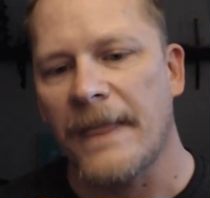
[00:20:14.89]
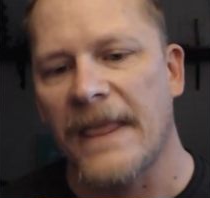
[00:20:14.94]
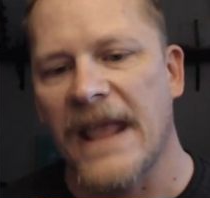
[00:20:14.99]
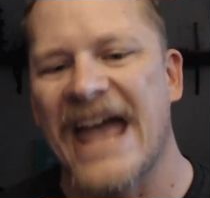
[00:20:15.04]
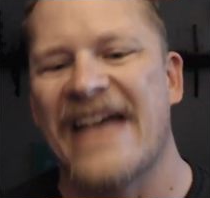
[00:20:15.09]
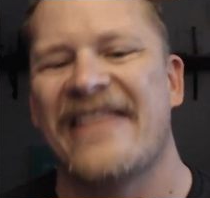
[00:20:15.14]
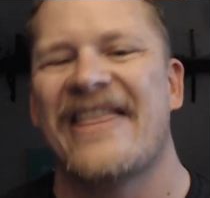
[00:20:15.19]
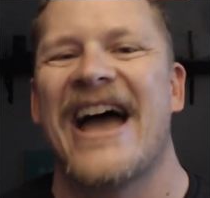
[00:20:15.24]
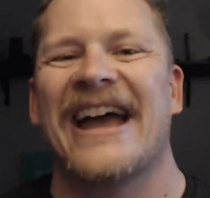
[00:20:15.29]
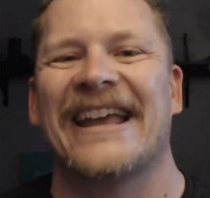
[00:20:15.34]

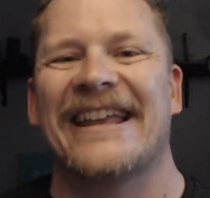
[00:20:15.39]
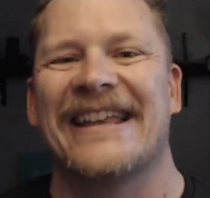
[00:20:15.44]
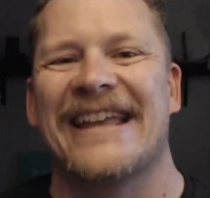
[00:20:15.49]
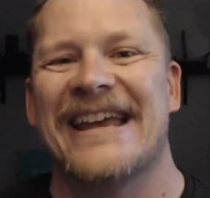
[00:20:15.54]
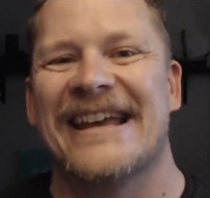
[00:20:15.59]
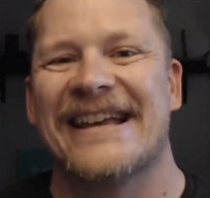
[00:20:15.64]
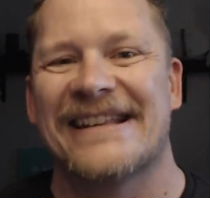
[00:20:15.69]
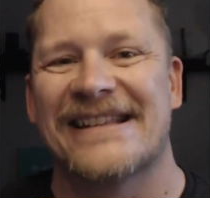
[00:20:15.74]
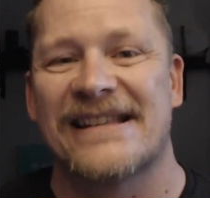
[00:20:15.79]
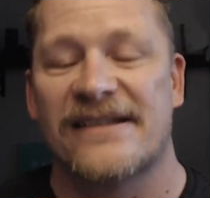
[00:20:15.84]
And that
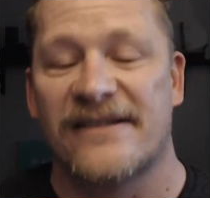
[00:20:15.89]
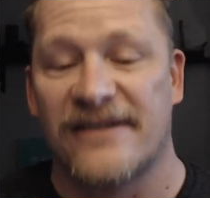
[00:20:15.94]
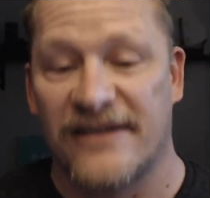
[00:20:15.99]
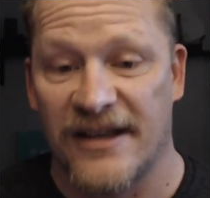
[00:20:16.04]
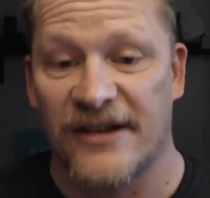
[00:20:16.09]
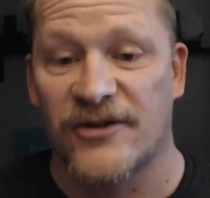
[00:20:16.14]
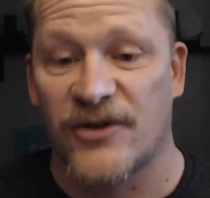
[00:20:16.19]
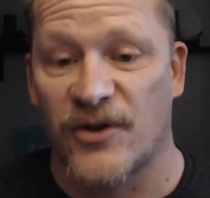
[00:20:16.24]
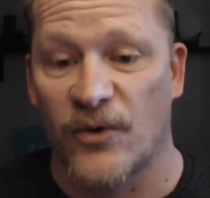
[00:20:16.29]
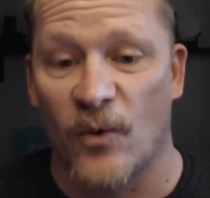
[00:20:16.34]
is,
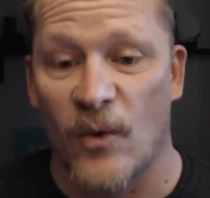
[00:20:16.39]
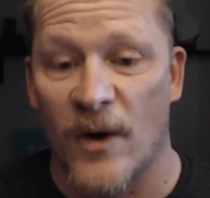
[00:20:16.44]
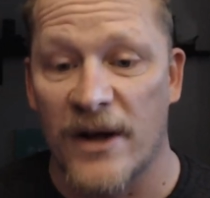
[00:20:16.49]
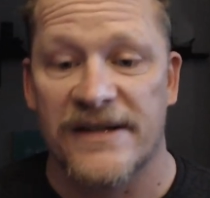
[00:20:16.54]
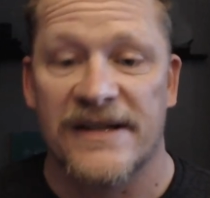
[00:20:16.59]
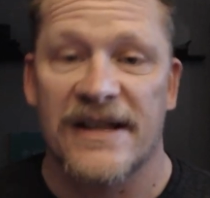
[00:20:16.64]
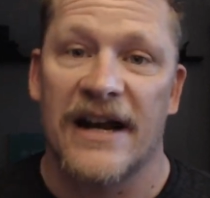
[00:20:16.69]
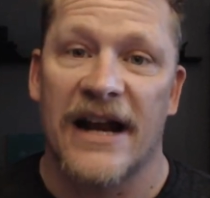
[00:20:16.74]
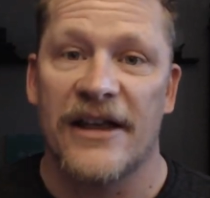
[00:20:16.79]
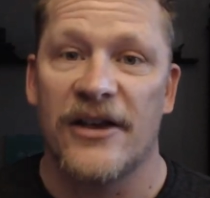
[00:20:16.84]
these are the ones
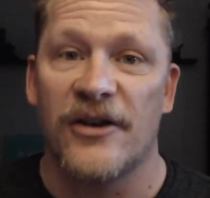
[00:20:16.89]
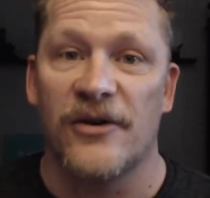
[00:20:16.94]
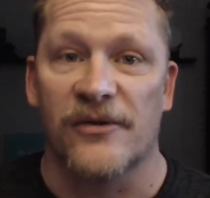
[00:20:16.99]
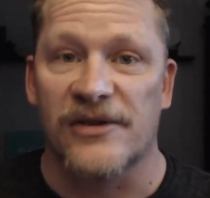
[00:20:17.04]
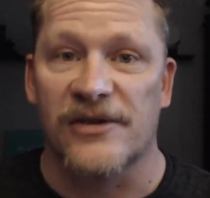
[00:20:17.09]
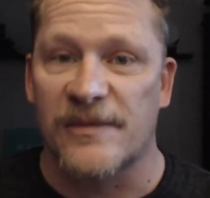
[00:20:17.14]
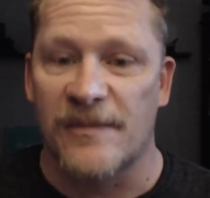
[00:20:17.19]
that I use.